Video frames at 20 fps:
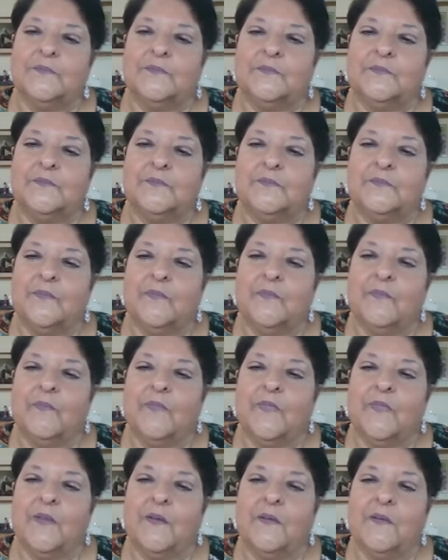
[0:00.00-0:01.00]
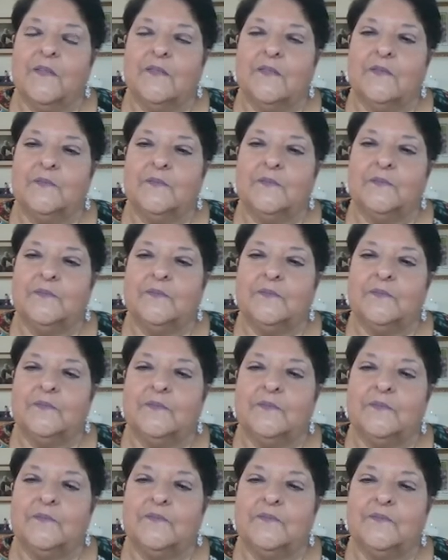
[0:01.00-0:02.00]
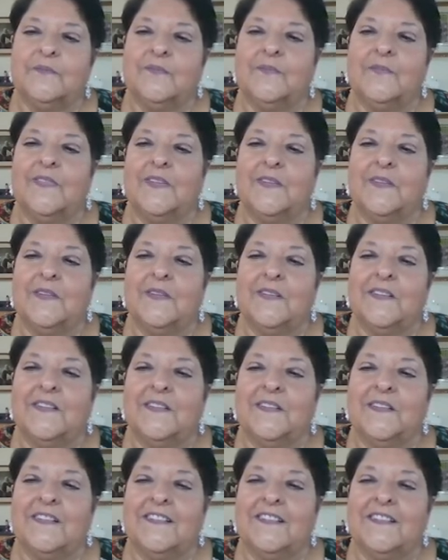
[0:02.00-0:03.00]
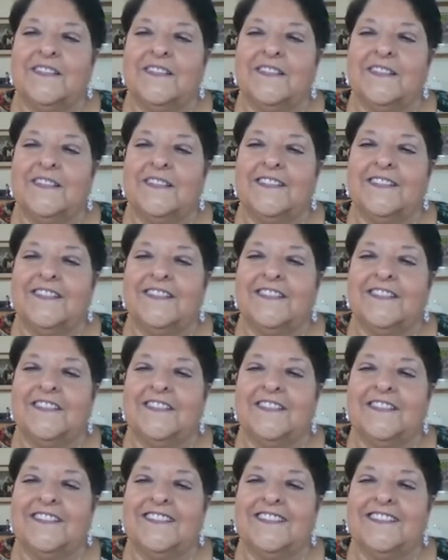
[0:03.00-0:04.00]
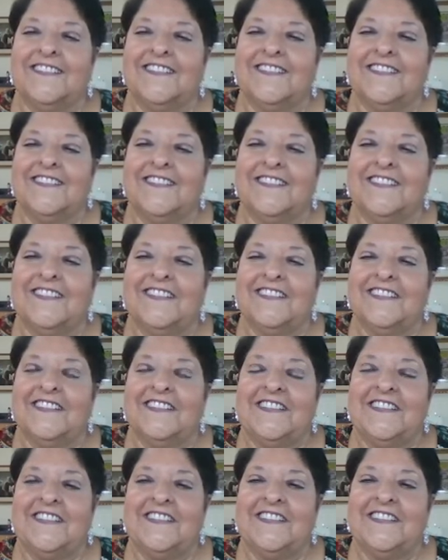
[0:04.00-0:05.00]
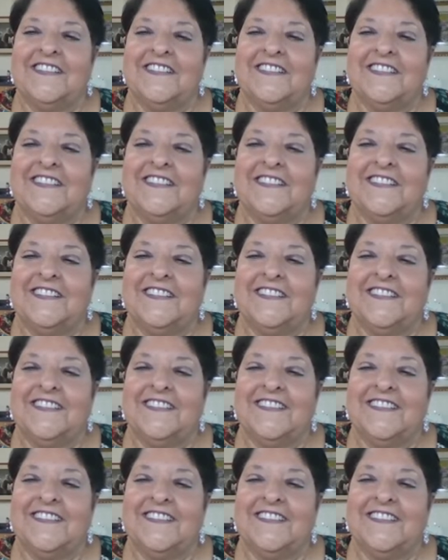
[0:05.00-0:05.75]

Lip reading: The person shown says nothing.